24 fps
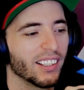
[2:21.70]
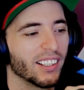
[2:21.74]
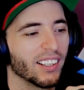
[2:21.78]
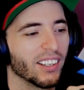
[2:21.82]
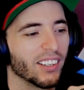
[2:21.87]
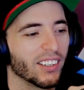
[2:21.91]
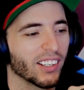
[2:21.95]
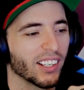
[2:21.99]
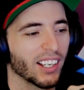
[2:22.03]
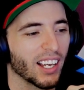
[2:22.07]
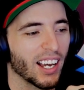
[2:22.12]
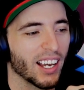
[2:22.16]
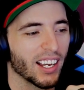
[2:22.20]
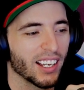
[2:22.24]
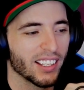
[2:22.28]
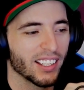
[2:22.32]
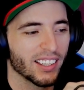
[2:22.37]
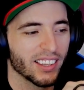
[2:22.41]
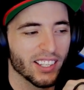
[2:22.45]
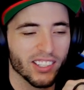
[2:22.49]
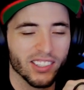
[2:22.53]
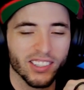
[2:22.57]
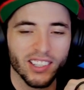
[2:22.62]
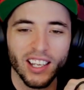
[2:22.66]
okay?
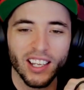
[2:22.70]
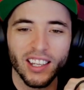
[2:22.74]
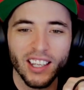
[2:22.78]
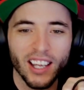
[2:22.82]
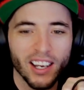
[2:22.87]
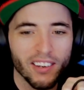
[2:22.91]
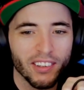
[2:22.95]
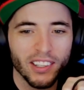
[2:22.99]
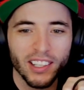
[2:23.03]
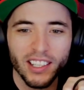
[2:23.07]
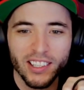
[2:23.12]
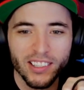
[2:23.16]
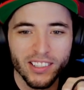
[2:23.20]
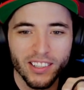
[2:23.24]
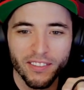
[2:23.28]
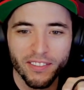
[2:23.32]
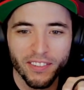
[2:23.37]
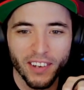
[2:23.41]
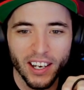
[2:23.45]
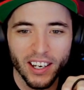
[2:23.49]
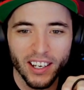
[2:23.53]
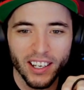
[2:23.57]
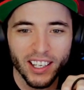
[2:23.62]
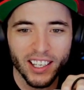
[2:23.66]
The sun level is the
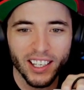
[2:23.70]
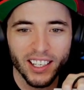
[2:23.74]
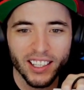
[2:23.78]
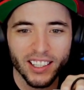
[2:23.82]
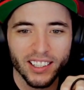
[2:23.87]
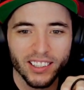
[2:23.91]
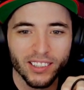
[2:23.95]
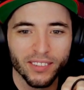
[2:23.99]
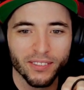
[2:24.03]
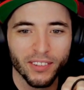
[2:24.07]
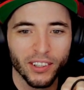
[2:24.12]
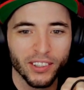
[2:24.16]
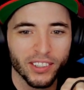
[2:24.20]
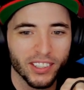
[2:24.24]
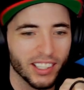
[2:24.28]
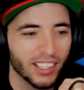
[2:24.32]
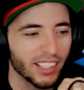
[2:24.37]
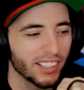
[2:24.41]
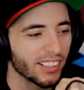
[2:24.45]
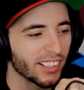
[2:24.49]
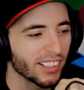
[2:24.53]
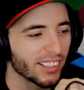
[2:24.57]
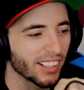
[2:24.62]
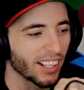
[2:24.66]
very, is the most
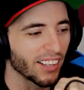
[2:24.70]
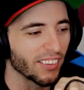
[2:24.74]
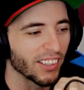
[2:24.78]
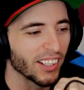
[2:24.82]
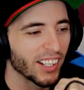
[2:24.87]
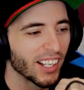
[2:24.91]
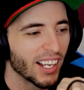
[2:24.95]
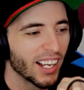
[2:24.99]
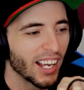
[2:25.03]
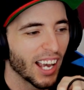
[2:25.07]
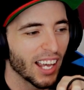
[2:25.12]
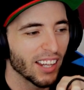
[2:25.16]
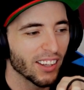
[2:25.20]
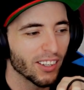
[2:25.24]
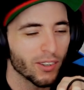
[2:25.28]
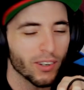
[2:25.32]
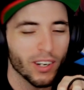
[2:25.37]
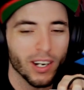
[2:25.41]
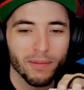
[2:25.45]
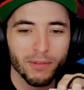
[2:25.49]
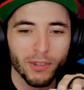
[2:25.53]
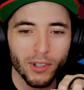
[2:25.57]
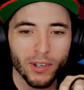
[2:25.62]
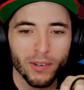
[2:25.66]
easiest level. And look what
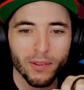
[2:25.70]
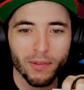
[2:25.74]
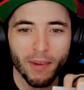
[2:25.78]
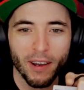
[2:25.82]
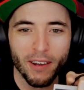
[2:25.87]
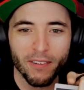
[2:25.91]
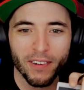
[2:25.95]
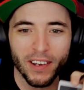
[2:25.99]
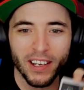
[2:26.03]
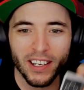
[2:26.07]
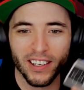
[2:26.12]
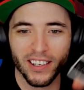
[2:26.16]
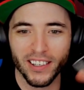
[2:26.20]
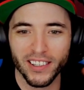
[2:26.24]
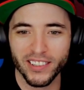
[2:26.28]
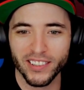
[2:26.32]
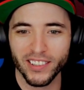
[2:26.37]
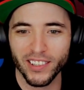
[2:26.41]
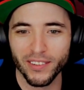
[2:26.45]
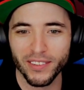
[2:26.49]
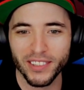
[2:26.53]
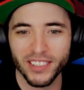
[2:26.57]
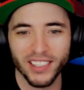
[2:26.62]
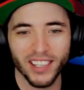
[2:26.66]
I'm doing with my fingers.
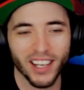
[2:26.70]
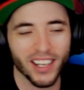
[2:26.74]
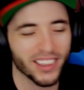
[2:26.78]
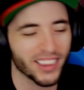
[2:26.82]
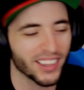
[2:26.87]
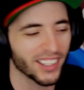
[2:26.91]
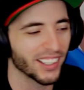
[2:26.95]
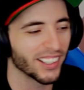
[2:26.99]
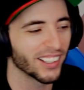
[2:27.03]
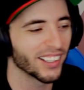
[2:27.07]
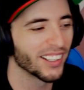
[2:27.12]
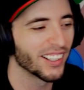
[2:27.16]
It was nothing.